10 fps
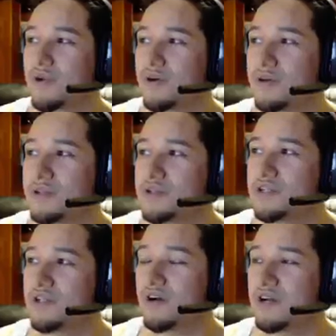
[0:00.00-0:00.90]

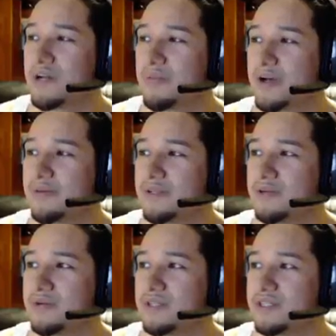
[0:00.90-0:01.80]
using guard, I probably
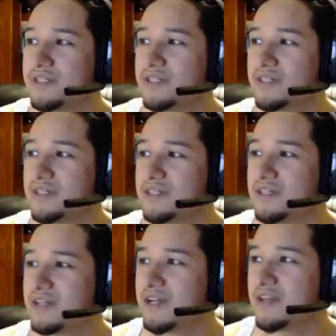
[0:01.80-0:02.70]
would,
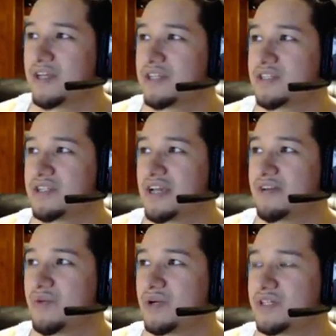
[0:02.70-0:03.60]
and then just have
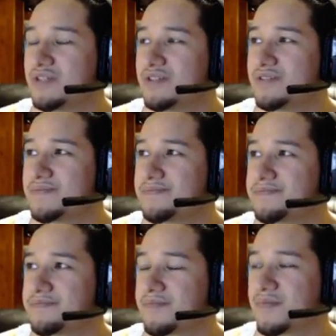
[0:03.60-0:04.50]
more heals.
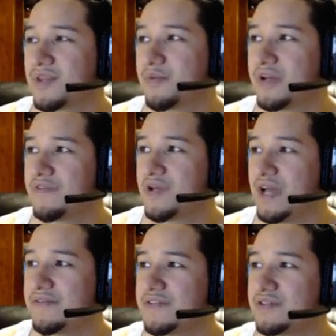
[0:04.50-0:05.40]
But if you
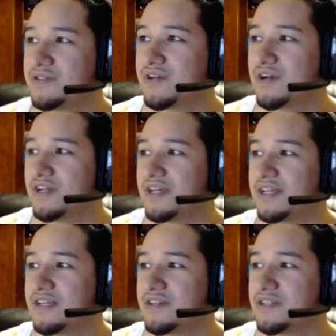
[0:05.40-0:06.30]
have to use guard
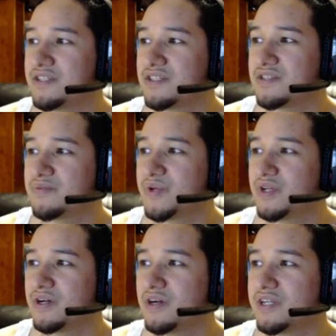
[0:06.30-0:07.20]
again, you can just put a
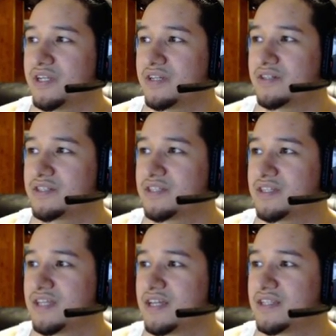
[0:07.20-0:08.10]
guard in here just like
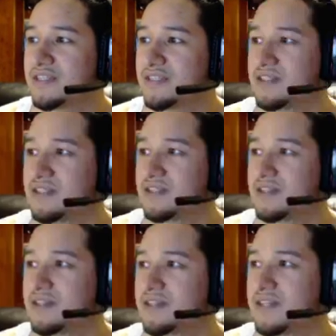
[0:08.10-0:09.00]
that
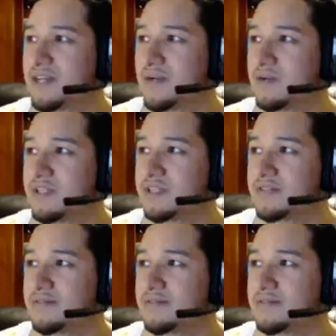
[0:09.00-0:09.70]
and take out one heal.